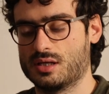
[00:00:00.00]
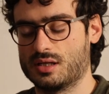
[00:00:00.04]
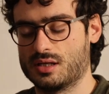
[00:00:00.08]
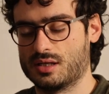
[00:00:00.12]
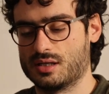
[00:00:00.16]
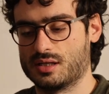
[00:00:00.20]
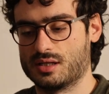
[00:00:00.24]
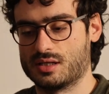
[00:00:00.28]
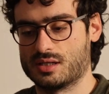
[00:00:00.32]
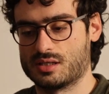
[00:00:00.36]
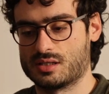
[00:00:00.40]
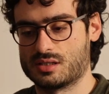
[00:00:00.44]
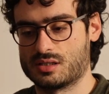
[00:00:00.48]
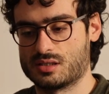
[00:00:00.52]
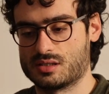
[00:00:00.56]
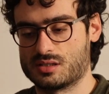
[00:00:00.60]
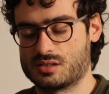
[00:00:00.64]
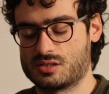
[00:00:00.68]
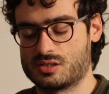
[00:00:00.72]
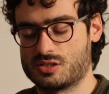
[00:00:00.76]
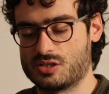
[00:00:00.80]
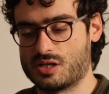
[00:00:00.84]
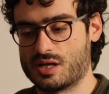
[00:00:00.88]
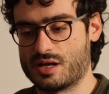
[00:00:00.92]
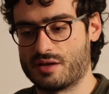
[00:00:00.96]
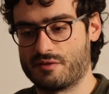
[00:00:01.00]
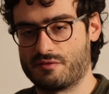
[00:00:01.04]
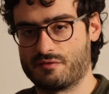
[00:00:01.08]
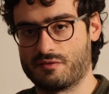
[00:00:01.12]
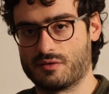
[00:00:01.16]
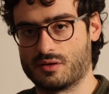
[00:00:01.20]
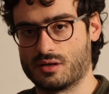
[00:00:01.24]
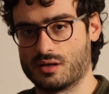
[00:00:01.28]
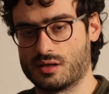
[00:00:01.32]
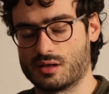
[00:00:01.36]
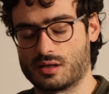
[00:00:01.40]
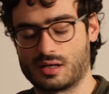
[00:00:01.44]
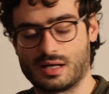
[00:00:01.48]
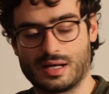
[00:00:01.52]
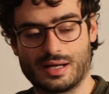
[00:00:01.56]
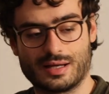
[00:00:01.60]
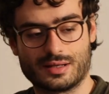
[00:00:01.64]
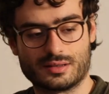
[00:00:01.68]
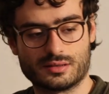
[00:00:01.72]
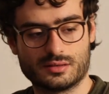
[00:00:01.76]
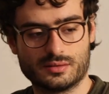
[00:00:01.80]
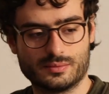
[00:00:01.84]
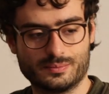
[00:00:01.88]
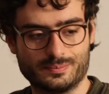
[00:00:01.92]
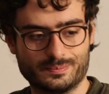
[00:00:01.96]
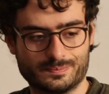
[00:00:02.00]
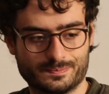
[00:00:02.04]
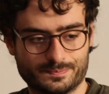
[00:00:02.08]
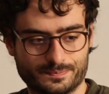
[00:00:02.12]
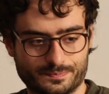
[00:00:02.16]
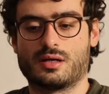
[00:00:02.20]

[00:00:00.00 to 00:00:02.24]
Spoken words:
CF card.